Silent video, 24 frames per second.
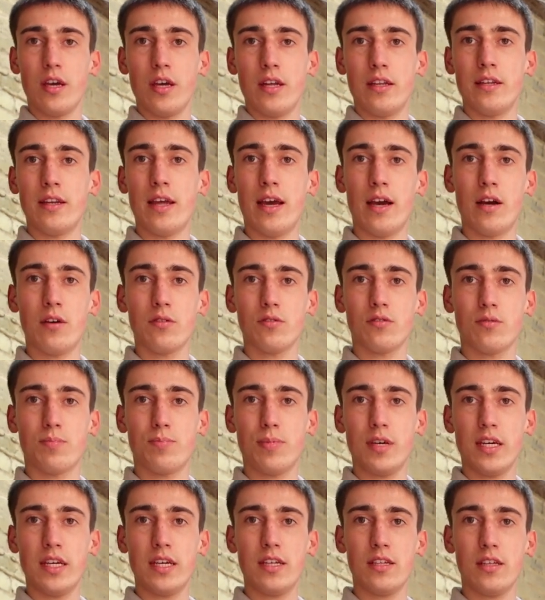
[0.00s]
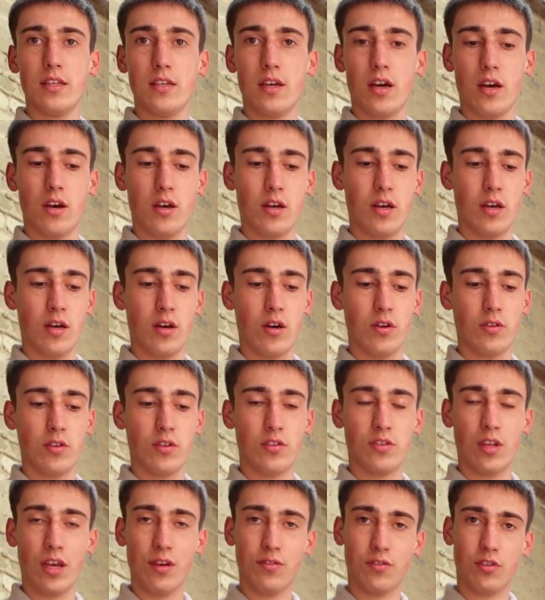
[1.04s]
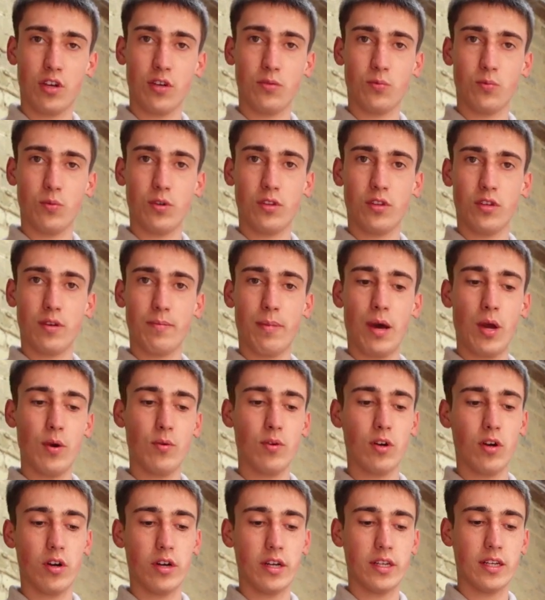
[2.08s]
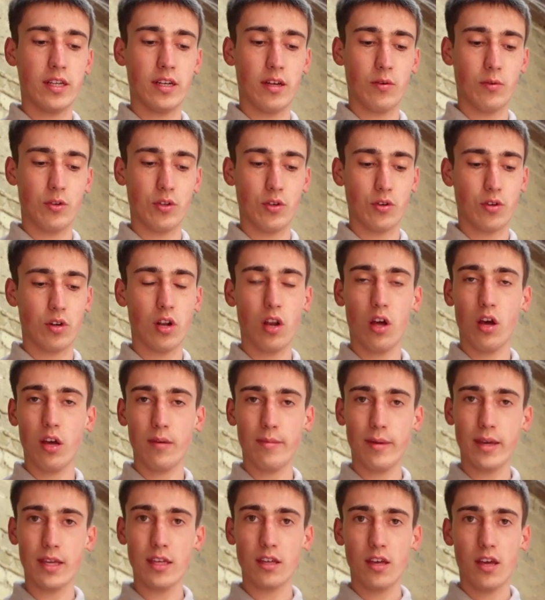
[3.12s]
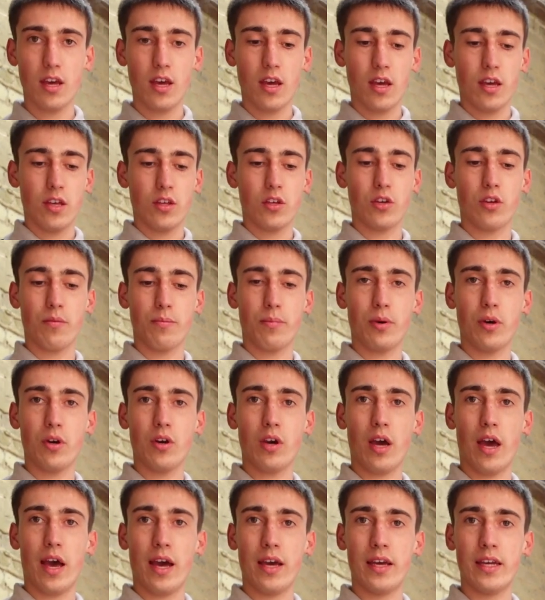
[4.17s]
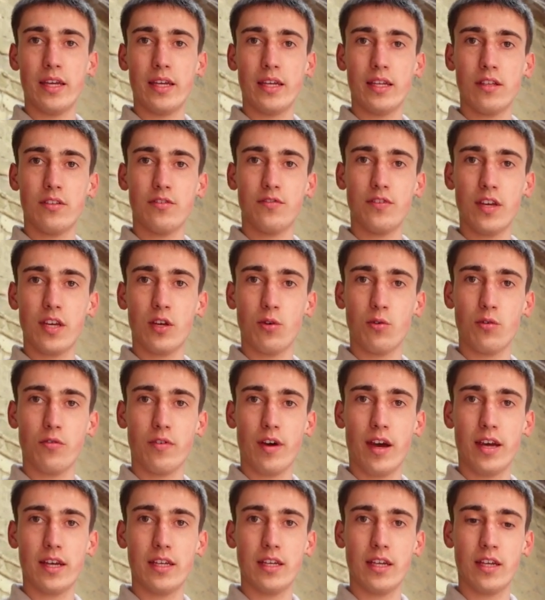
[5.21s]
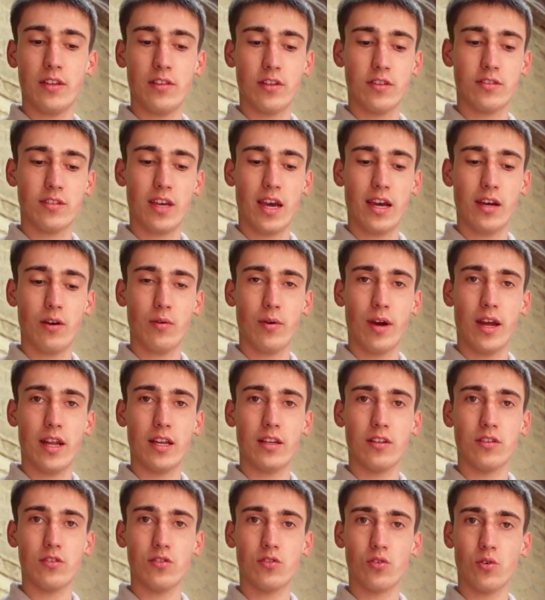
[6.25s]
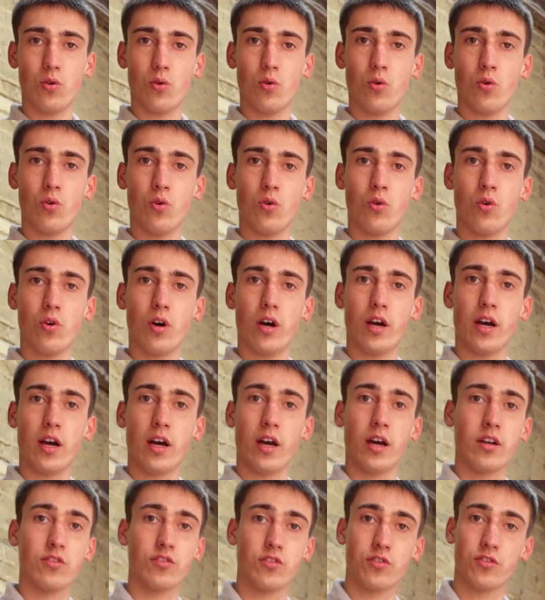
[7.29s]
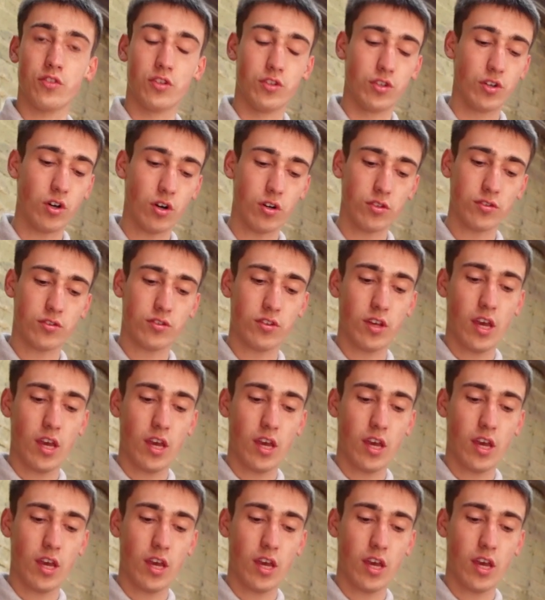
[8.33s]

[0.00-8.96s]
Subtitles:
Now, to be on the safe side with a bowline, when you're climbing, you can put a figure of 8 in the tail end, or just a knot.